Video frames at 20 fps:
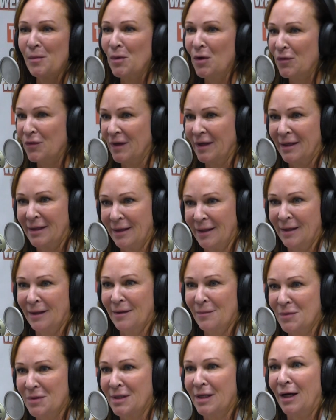moving again,
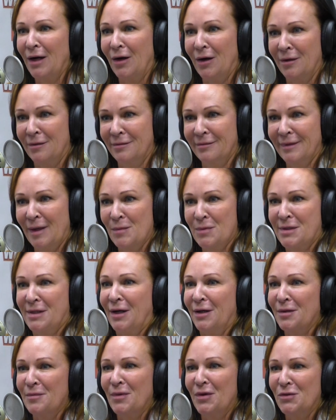I'm scared. I'm scared
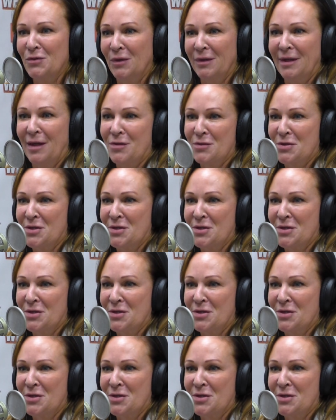to move to another